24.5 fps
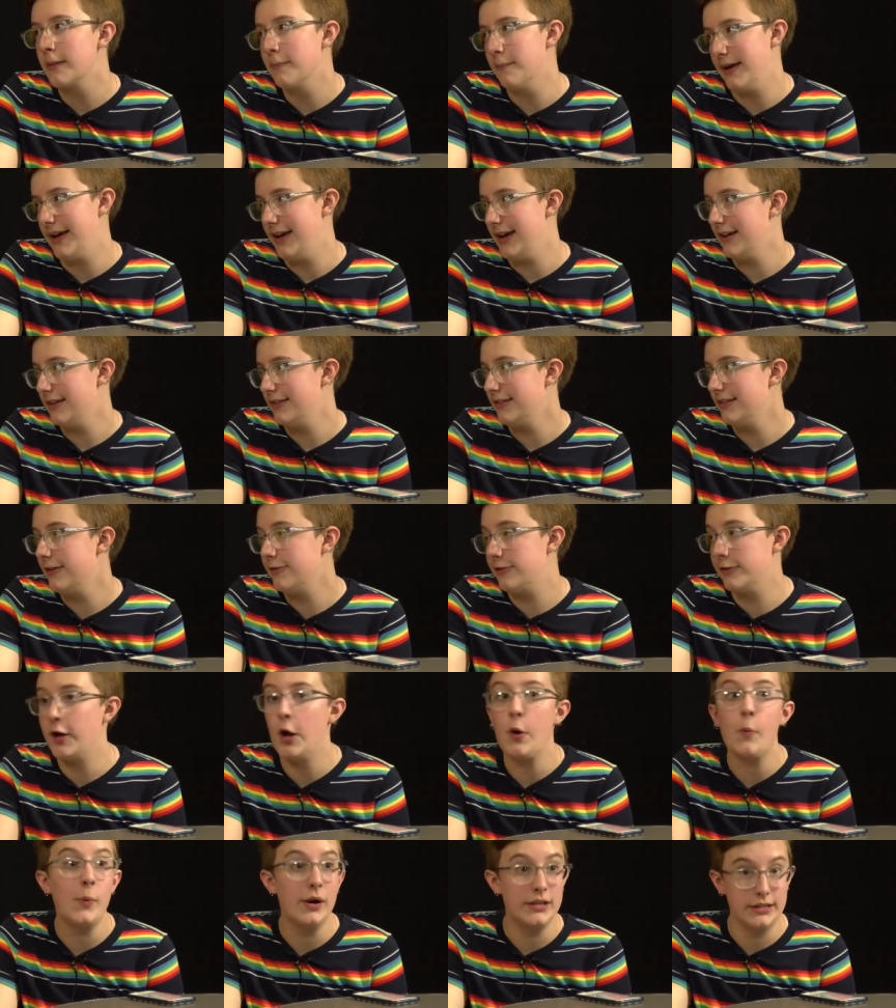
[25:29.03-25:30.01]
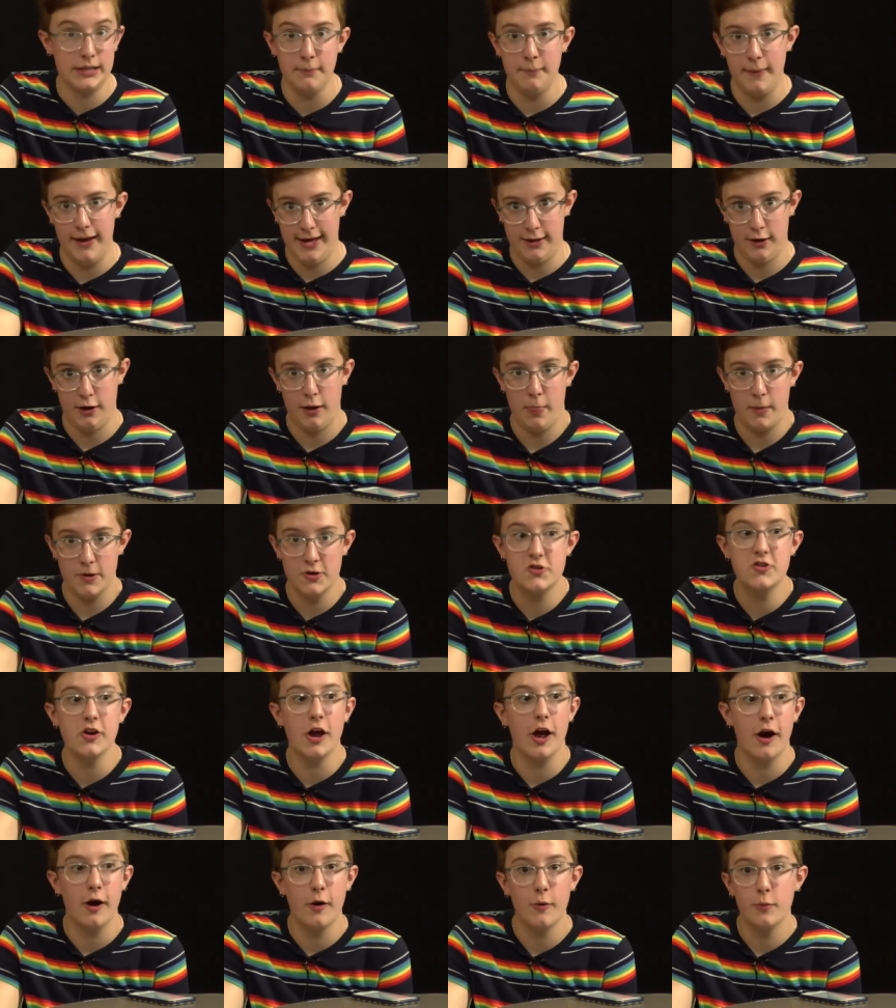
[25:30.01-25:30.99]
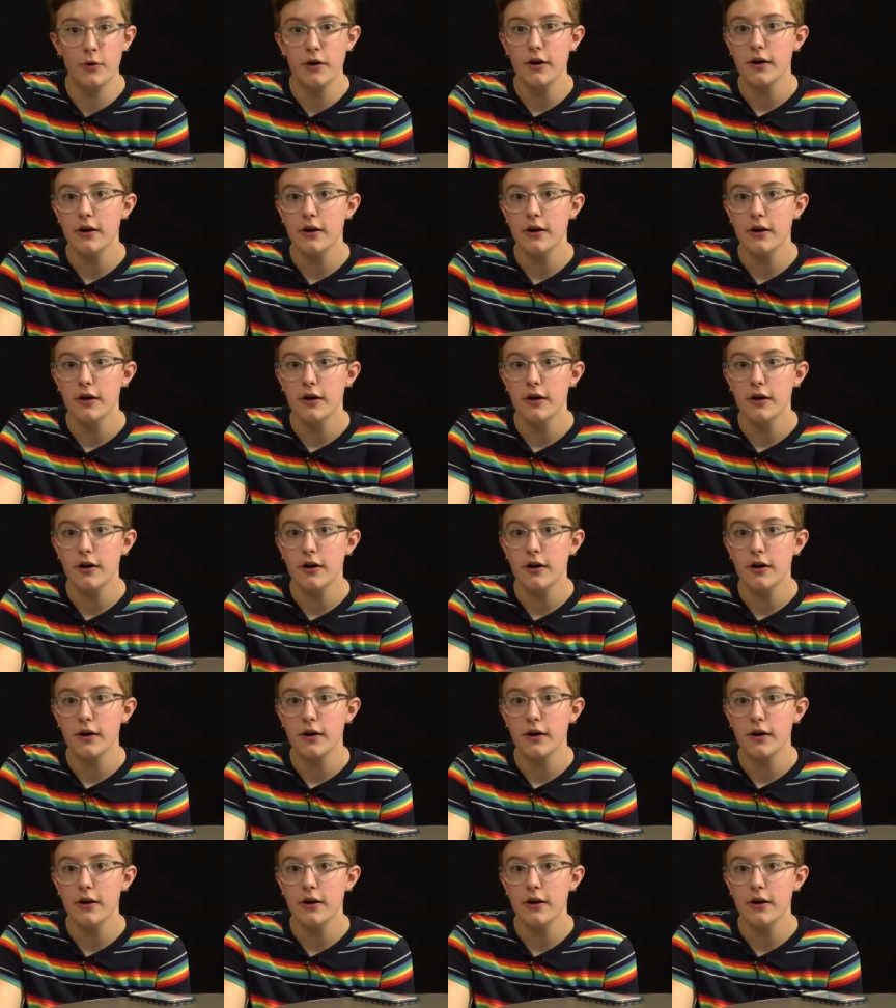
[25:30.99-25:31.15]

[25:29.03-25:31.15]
man. There's a gorilla man on the show.